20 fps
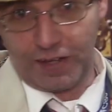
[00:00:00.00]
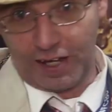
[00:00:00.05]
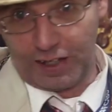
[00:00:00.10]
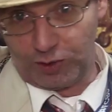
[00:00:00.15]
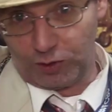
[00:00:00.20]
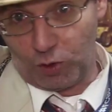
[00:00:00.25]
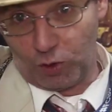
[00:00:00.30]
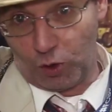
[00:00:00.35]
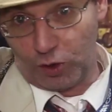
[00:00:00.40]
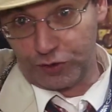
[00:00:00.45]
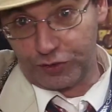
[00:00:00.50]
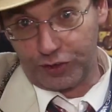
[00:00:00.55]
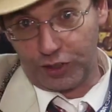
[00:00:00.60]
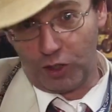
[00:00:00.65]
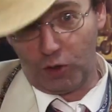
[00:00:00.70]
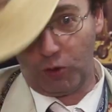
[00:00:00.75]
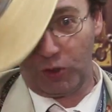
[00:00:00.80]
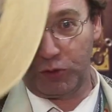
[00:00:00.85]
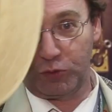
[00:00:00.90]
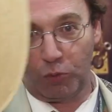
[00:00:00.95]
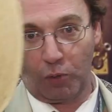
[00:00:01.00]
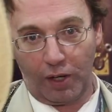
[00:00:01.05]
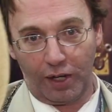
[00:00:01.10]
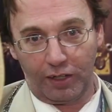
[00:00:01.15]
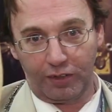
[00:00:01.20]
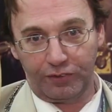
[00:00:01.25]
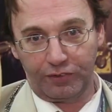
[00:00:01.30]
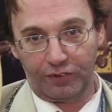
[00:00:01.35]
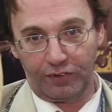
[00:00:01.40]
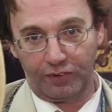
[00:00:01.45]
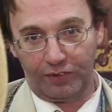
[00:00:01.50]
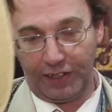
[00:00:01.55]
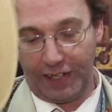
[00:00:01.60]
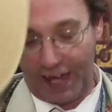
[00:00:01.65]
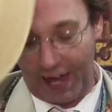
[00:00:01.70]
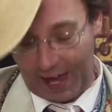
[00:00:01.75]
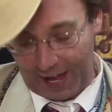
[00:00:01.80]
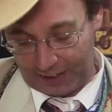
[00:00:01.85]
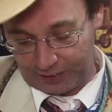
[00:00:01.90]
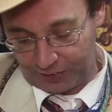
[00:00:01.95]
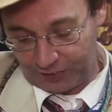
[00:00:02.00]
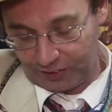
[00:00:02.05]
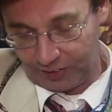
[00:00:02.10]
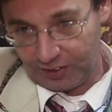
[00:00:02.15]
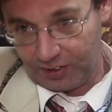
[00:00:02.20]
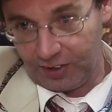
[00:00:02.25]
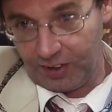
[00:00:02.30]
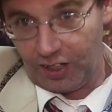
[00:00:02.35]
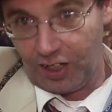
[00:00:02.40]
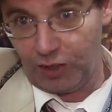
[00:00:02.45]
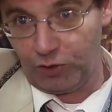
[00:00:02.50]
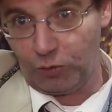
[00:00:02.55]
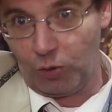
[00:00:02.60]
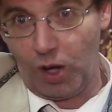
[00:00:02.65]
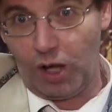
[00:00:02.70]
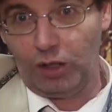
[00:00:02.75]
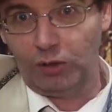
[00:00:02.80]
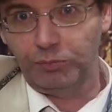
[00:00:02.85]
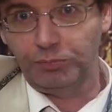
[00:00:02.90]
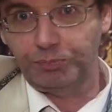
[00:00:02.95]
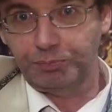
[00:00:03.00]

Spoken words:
and of course he always wears the hat as well.